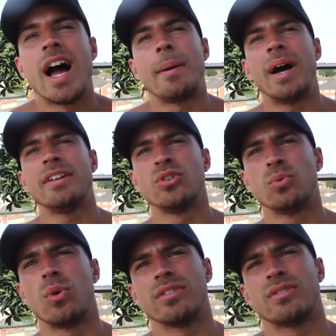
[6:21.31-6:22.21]
I might
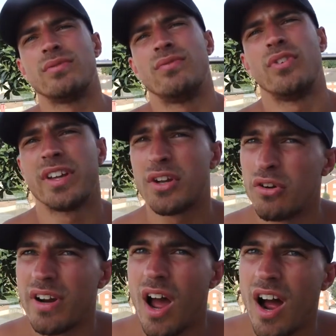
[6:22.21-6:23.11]
do ones for the
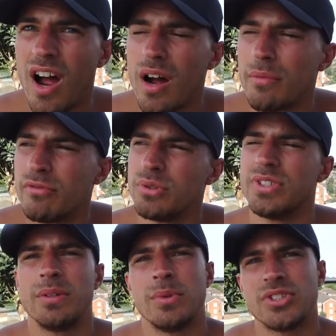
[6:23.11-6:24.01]
current arm
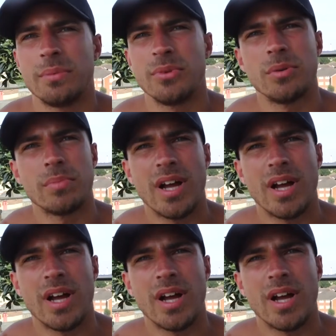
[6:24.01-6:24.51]
routine which I'm doing,